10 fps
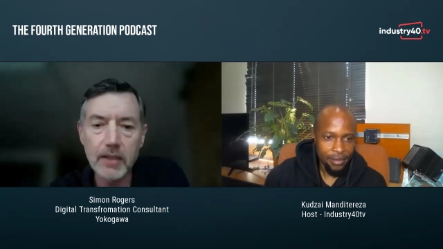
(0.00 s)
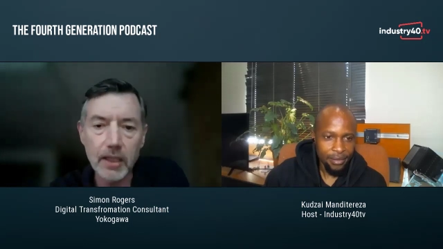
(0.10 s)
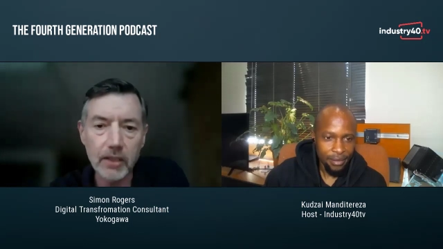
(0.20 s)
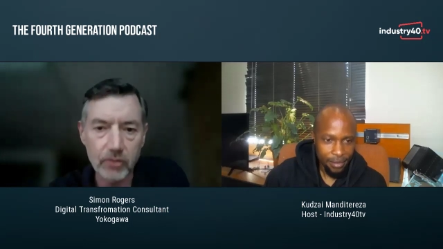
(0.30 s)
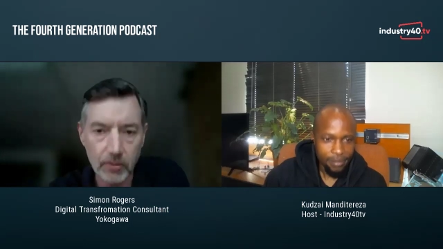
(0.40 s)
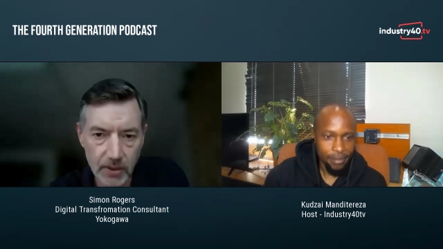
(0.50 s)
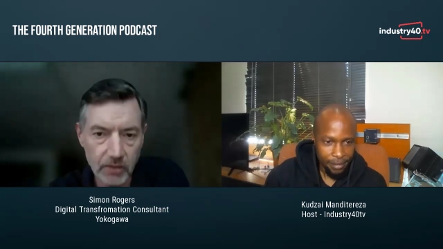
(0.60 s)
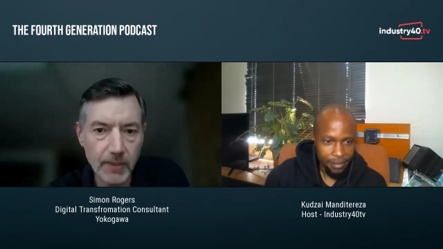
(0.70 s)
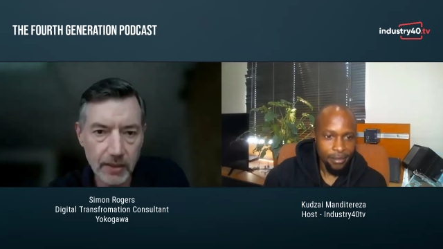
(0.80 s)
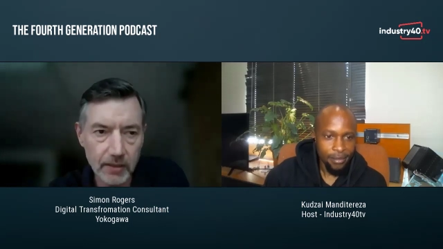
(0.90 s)
Speaker 1: things, and it
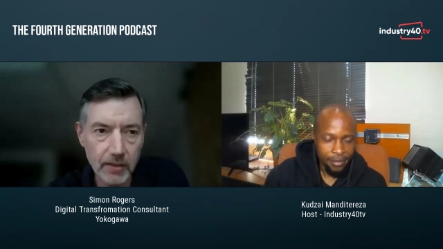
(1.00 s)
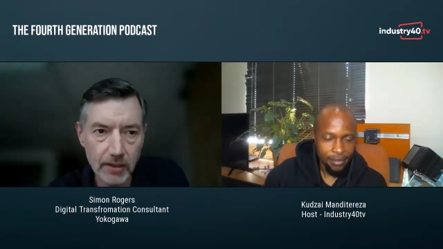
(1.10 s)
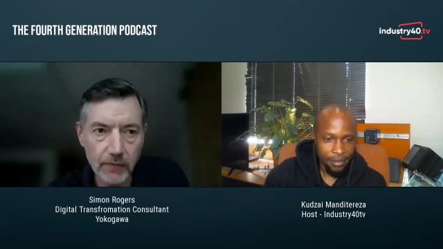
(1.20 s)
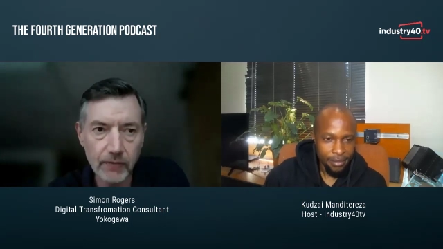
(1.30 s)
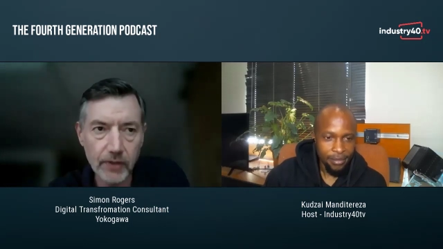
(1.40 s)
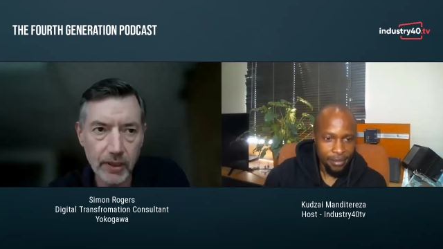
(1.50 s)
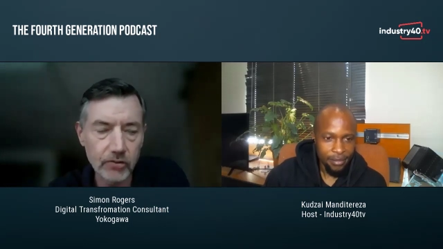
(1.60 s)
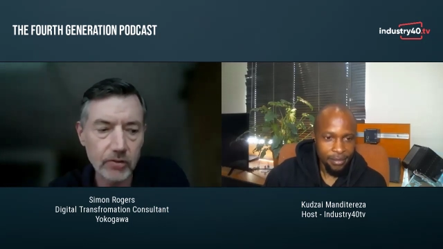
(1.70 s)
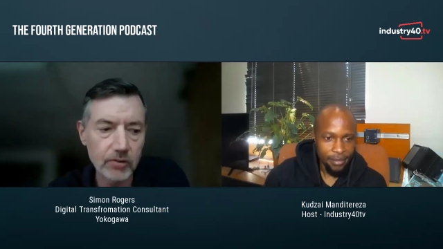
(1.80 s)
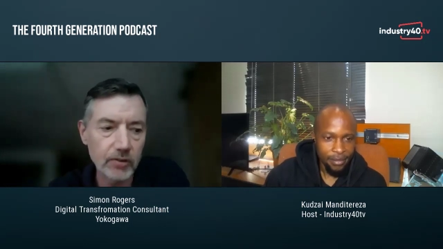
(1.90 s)
means many different
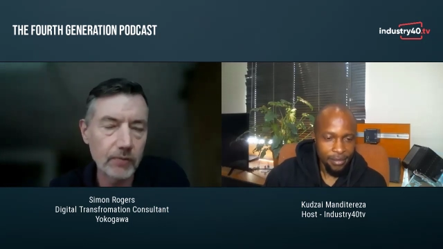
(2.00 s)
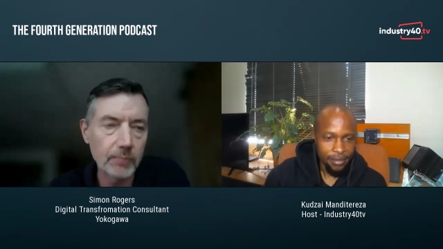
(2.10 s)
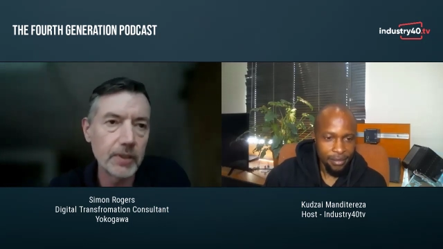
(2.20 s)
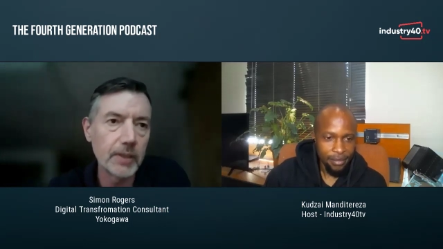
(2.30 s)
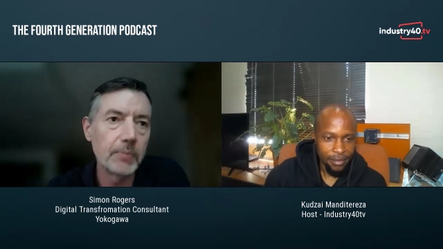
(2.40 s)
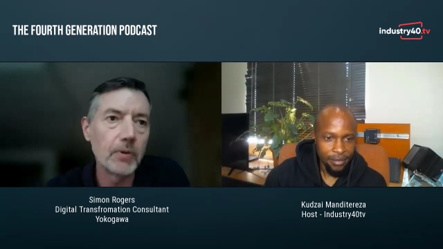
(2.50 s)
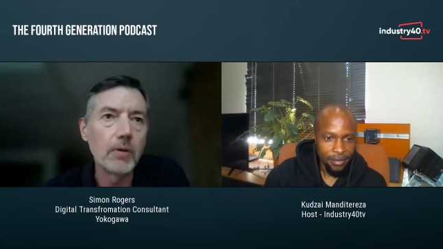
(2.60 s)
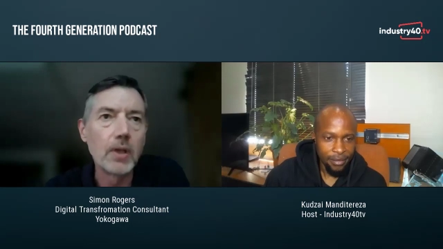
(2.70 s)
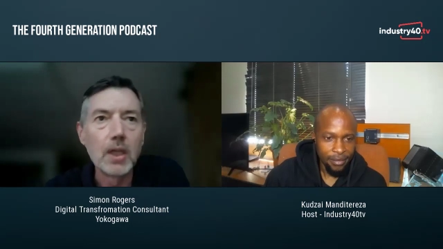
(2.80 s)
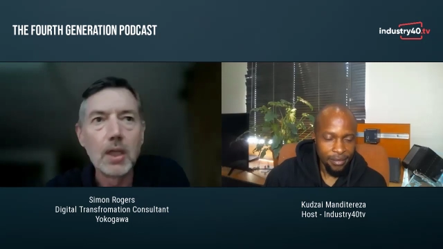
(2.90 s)
things to different people.